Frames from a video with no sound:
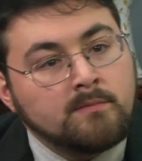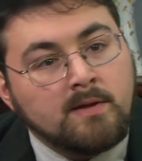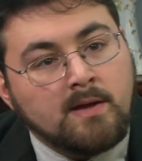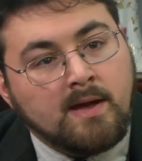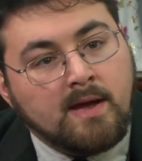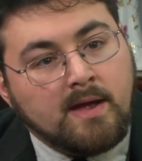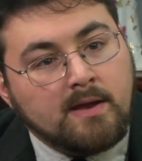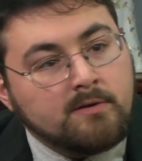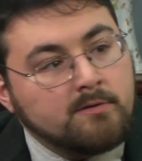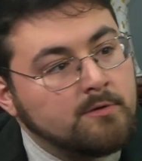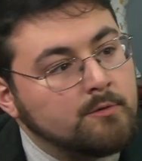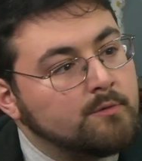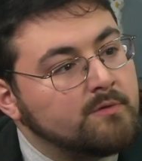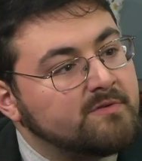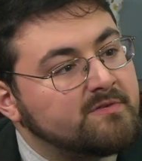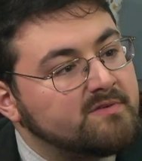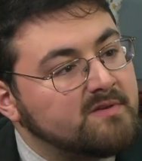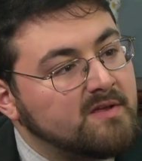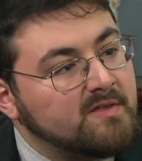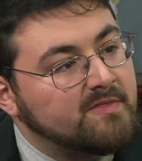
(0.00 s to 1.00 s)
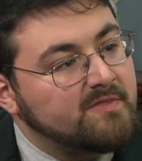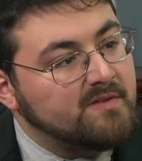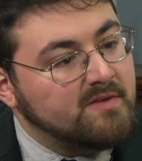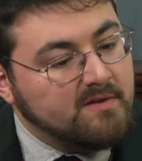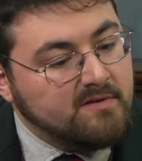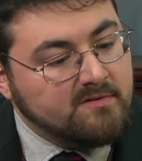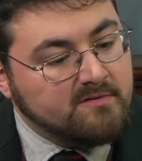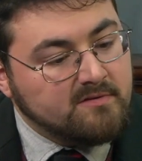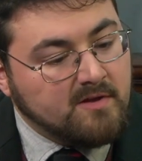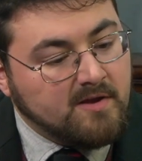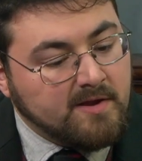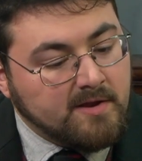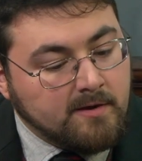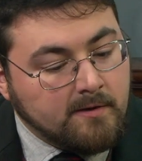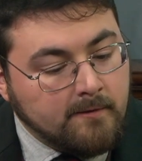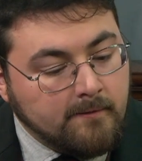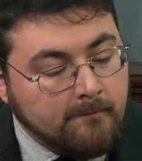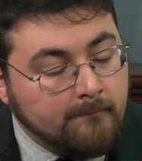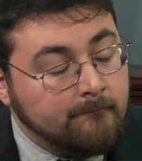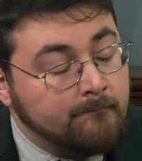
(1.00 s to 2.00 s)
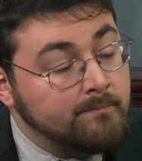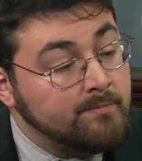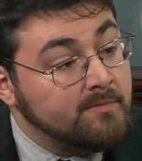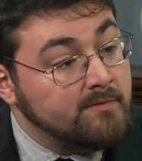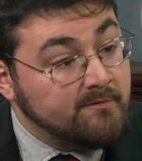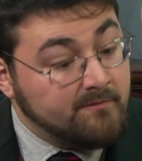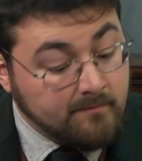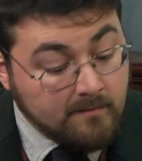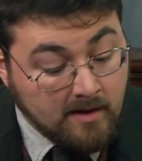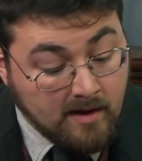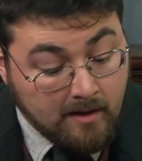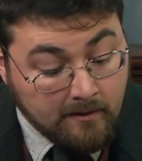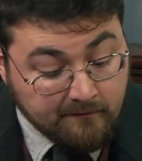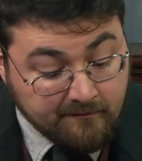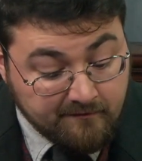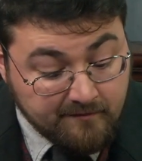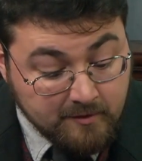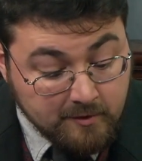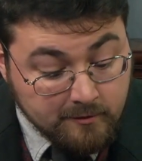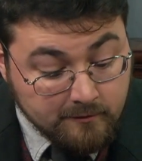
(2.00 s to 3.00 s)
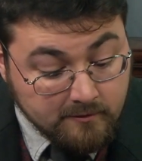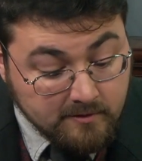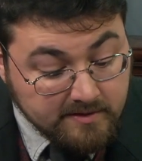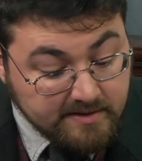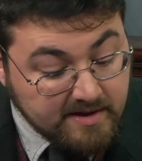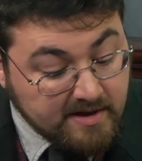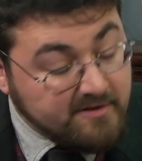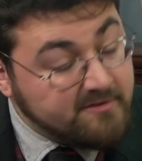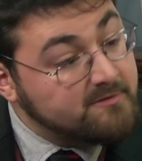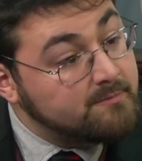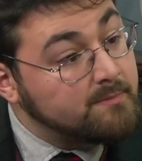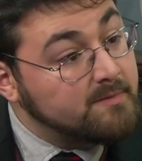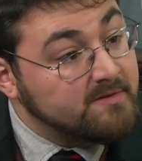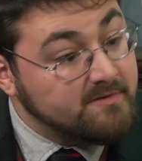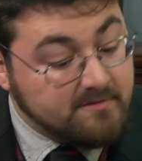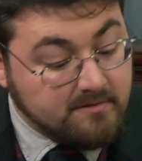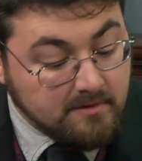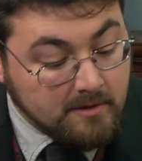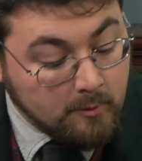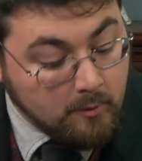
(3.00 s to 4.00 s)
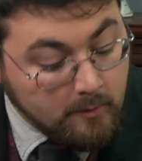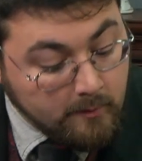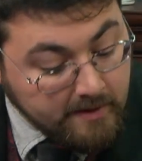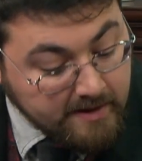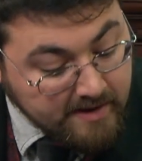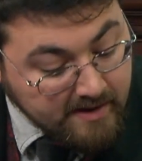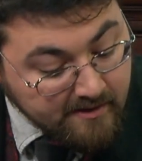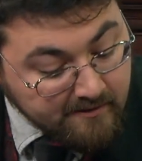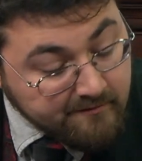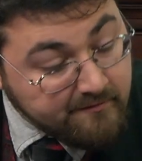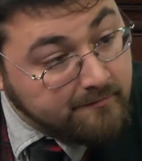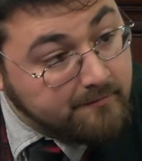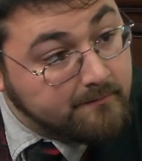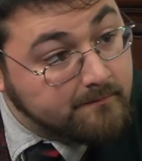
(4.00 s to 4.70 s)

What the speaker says: And you would see things like funeral announcements, like what we have,